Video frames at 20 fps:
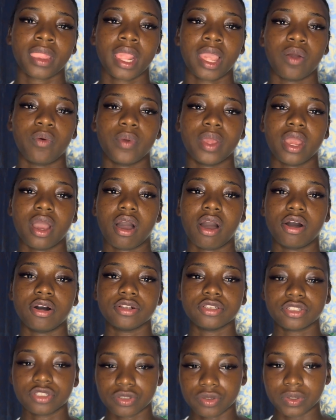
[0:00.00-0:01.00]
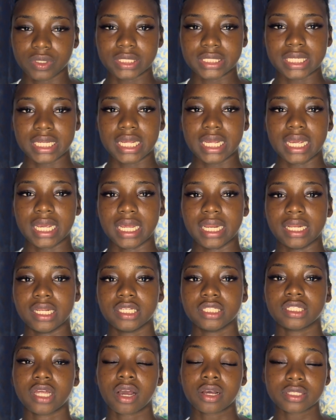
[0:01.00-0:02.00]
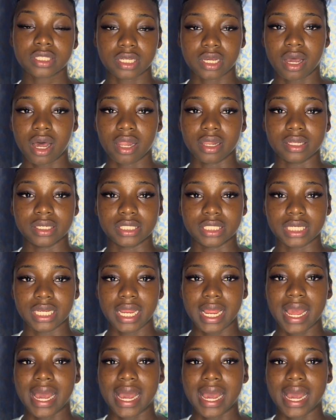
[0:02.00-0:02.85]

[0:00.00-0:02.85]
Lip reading: We also did toxicology